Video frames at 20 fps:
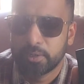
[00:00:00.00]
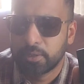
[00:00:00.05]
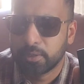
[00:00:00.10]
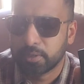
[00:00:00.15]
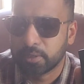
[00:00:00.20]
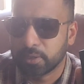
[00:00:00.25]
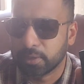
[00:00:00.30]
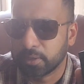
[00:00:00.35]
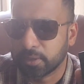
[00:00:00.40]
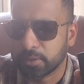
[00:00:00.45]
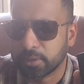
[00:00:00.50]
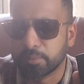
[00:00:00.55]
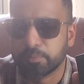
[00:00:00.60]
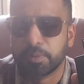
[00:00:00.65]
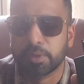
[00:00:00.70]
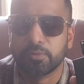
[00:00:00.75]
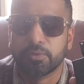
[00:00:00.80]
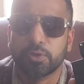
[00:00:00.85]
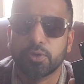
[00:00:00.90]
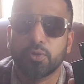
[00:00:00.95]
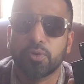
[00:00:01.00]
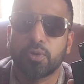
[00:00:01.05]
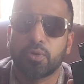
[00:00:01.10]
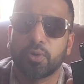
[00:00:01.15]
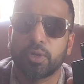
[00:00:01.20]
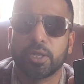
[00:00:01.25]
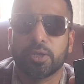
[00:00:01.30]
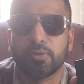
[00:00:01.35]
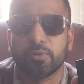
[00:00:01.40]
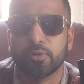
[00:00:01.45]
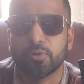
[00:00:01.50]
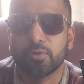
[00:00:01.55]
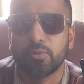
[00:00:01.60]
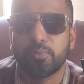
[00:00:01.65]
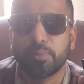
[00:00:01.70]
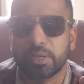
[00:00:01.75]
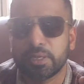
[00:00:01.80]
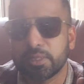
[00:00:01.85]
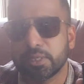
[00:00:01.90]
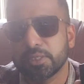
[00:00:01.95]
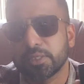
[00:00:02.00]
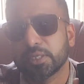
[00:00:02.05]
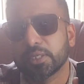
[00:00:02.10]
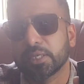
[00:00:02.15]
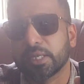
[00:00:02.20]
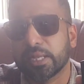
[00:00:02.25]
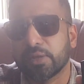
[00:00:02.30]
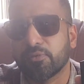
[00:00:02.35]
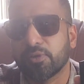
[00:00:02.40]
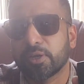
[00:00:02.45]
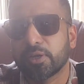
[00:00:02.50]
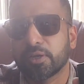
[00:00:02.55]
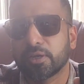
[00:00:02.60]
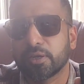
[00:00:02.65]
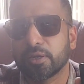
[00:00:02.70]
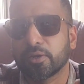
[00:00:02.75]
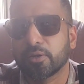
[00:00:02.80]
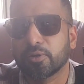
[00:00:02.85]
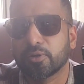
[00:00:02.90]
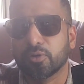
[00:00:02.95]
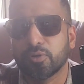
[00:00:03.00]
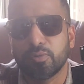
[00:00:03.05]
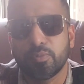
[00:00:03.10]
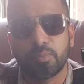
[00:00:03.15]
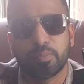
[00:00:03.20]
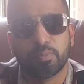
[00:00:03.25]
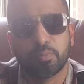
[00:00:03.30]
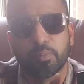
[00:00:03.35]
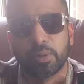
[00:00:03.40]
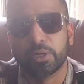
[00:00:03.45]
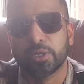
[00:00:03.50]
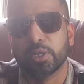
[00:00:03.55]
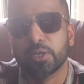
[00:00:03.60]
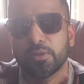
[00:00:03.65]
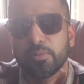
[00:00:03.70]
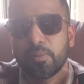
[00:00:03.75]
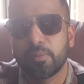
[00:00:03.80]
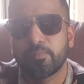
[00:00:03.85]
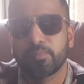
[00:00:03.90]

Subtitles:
the power could have made this even better